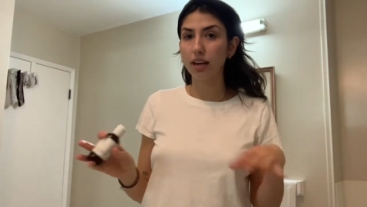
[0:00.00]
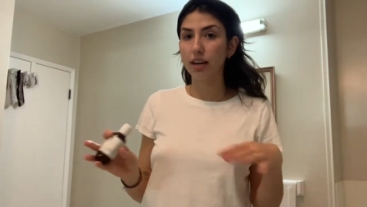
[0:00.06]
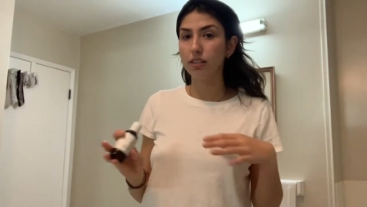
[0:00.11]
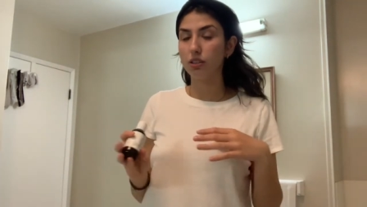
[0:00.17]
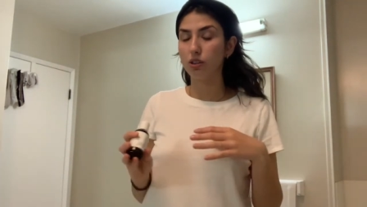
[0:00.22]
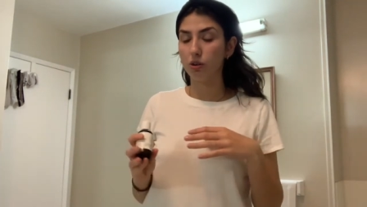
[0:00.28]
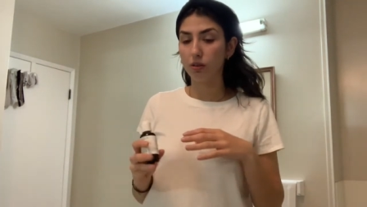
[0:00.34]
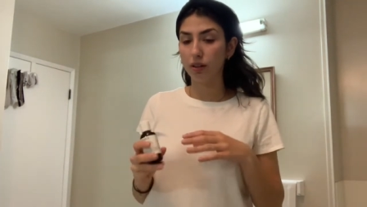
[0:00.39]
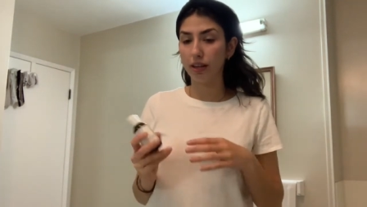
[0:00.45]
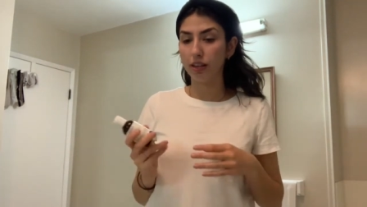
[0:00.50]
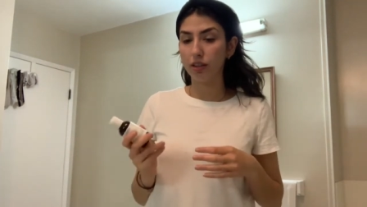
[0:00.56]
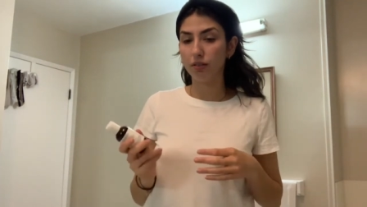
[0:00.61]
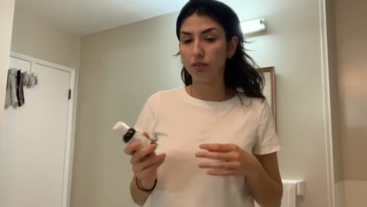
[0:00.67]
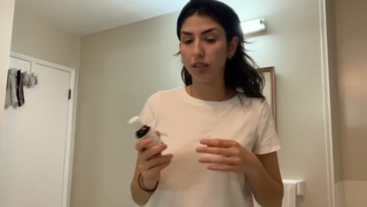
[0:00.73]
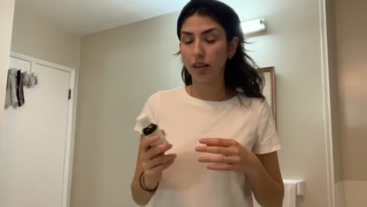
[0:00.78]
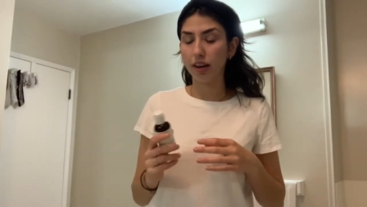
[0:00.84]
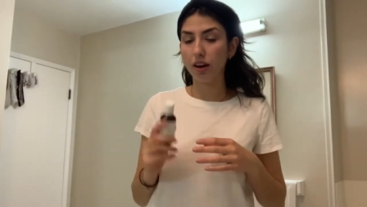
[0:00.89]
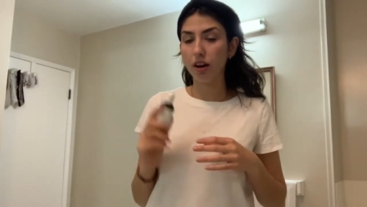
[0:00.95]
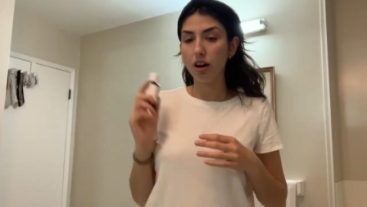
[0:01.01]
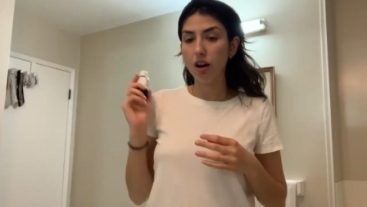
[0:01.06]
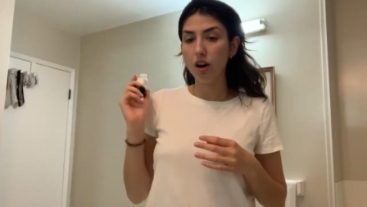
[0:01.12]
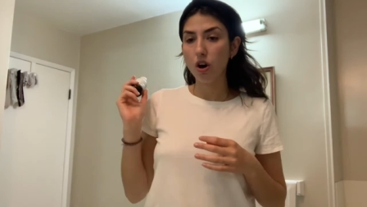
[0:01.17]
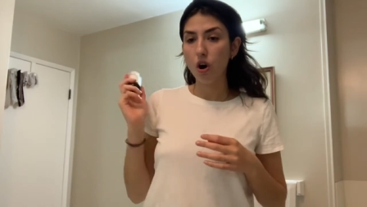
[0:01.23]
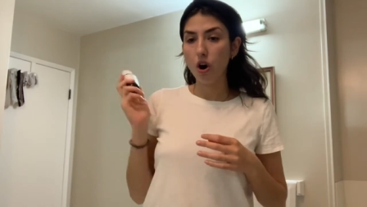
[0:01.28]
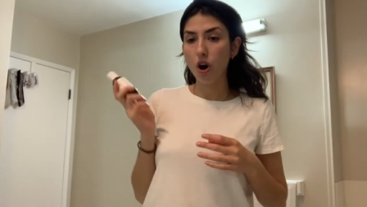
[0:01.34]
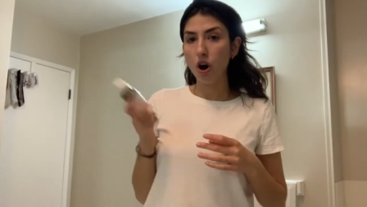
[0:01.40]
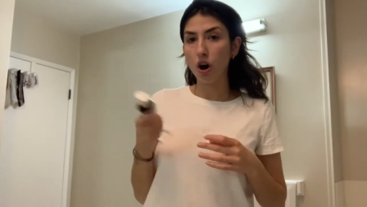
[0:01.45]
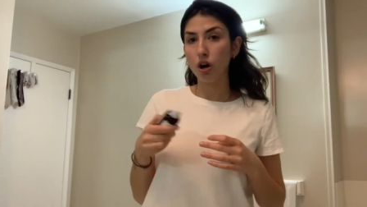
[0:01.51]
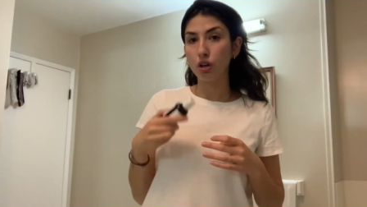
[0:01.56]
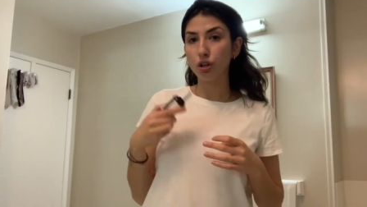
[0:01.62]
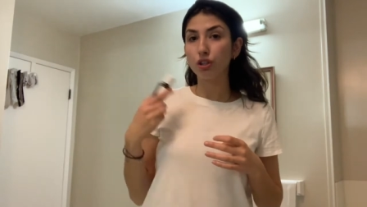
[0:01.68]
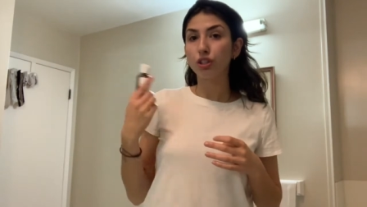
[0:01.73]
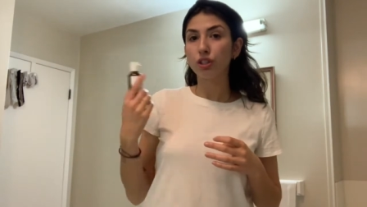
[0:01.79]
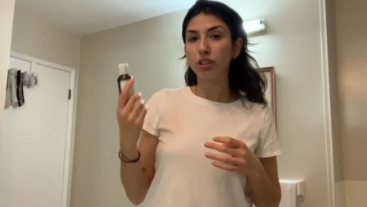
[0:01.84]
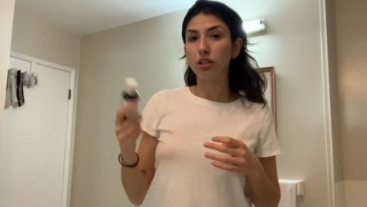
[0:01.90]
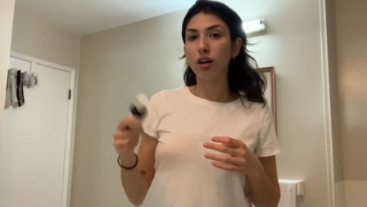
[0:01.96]
I don't like using
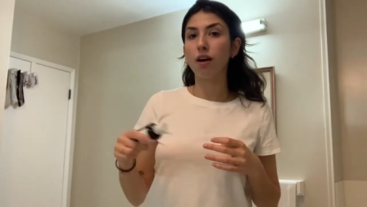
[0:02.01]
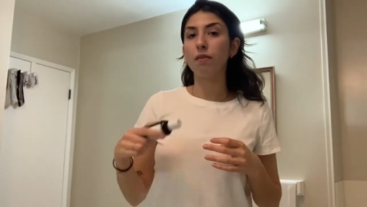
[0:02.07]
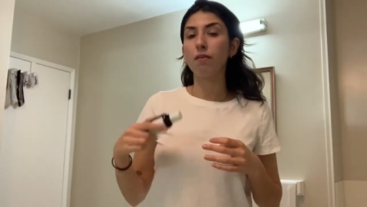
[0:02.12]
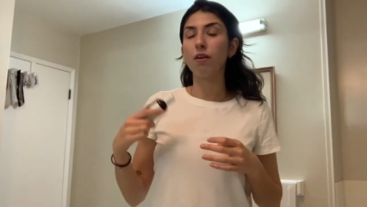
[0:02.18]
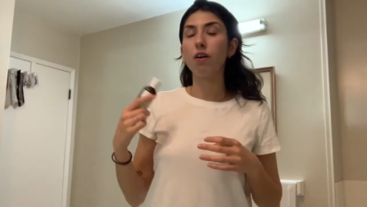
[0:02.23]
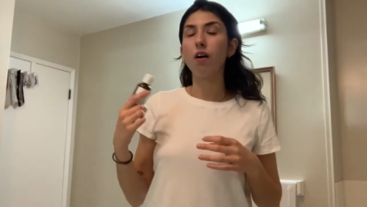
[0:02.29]
harsh stuff.